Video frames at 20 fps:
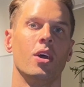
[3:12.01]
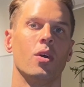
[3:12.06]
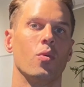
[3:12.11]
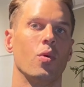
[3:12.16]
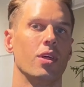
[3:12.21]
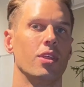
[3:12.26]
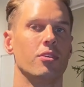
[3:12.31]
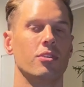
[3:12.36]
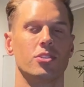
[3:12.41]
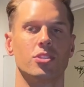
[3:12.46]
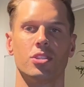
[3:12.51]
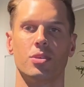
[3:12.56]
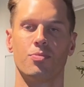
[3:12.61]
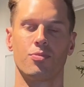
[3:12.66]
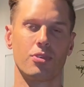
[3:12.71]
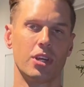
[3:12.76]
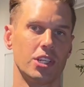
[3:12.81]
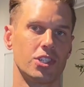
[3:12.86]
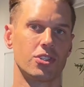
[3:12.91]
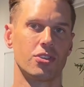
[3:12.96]
whether it's the
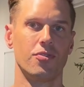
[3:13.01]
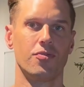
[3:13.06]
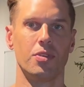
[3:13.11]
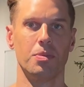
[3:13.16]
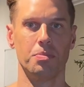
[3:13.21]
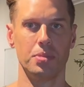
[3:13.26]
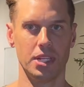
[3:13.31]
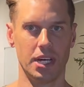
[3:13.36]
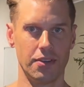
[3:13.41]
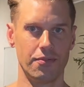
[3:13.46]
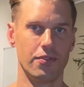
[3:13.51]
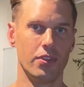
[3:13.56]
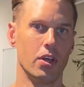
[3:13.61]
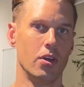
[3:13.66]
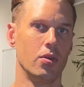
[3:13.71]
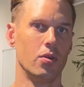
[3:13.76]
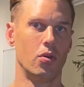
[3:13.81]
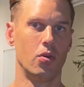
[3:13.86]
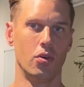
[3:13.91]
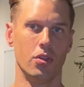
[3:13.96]
pressure of the blood
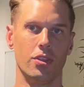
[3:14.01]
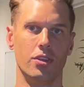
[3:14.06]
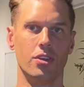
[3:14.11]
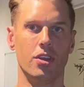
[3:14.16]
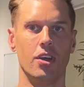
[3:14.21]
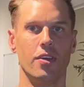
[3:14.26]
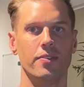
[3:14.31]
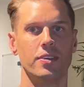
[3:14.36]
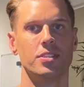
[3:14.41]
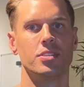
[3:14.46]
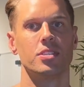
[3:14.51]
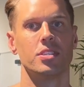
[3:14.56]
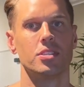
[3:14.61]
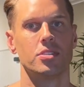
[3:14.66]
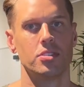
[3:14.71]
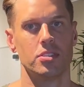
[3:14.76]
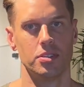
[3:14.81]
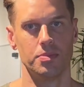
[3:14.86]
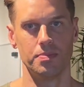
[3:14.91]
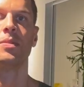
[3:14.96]
flow or the nervous system.